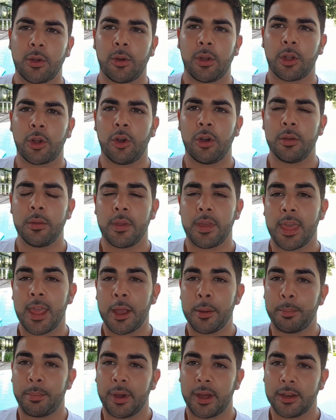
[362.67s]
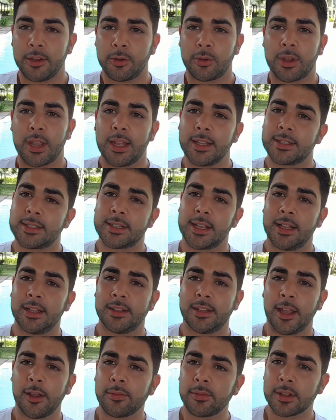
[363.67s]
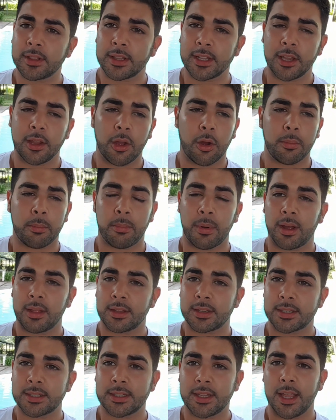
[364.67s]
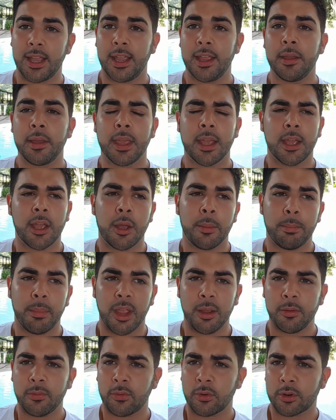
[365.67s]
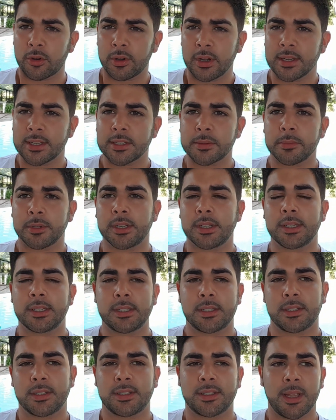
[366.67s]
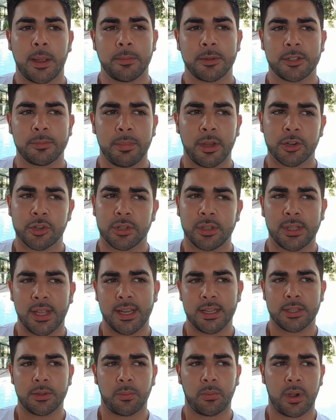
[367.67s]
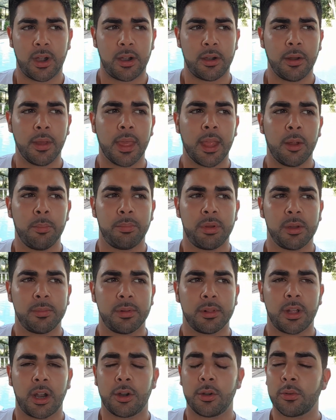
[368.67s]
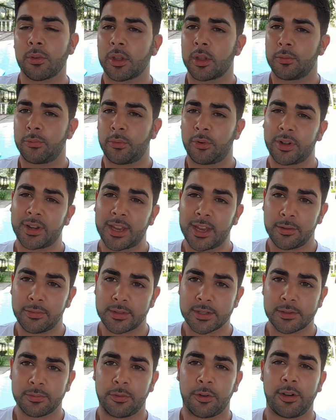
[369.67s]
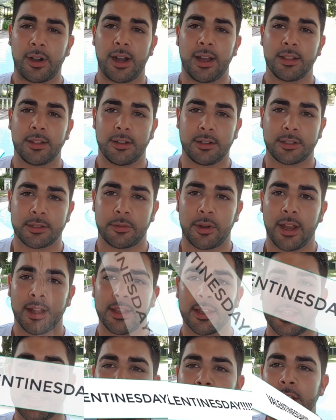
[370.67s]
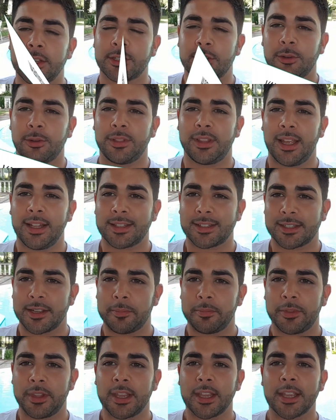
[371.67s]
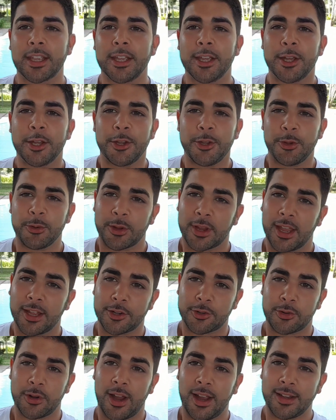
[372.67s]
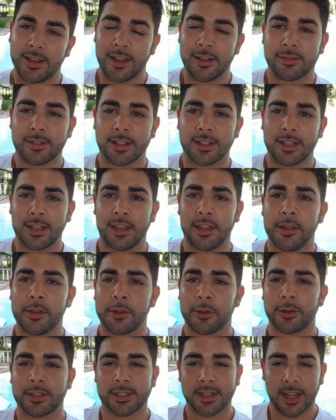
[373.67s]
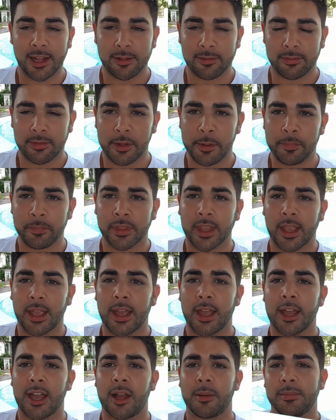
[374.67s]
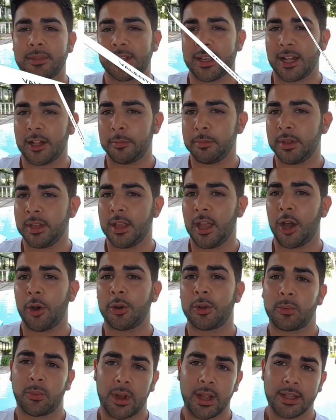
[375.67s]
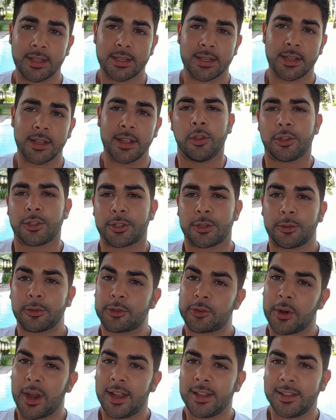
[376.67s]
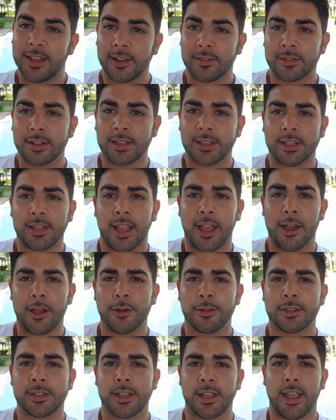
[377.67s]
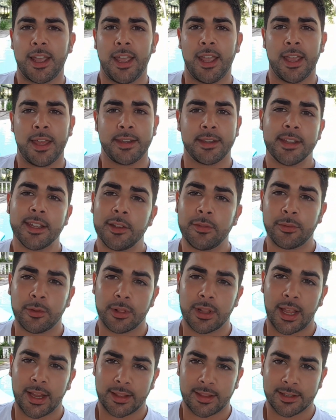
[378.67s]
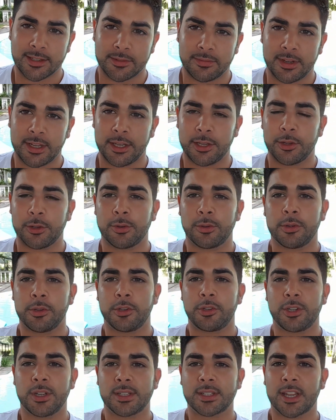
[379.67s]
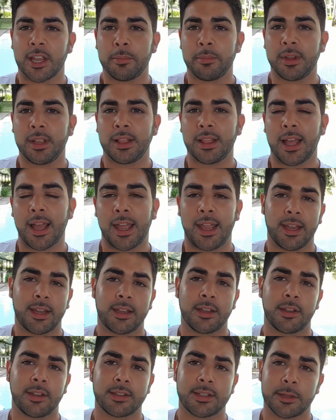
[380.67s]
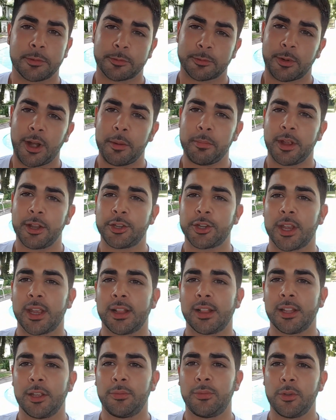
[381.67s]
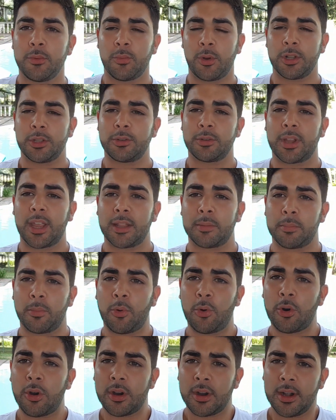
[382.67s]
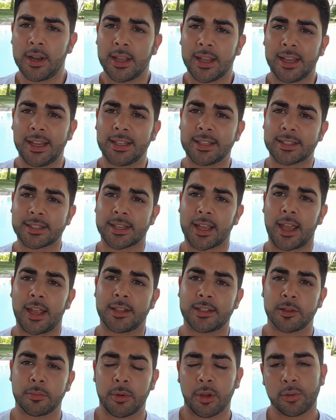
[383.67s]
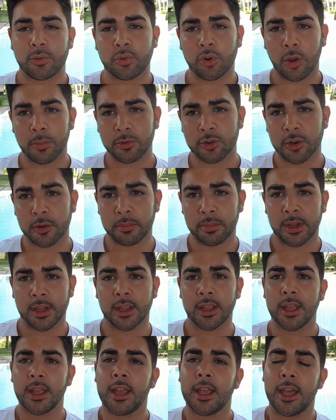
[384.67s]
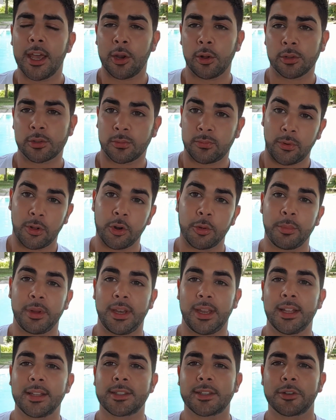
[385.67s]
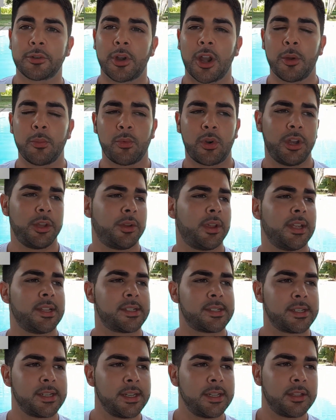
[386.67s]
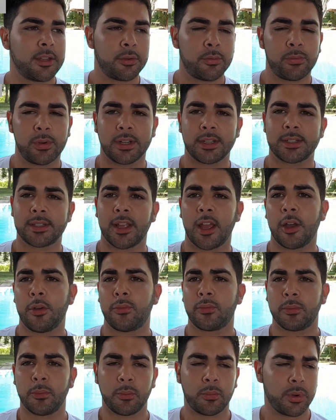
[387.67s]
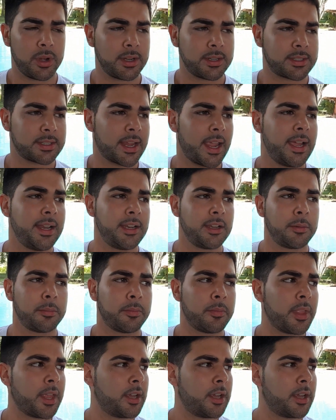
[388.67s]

going on, but you can sell it definitely on Mother's Day, maybe for Christmas, some special days where people are looking for gifts for others, right? So that's something you can try definitely yourself. Tell me how it went. So try it definitely out, and if you like this video, just give me a like, subscribe my channel if you want to get more insights about dropshipping, and also follow me on Instagram where you can see different stuff. We're scaling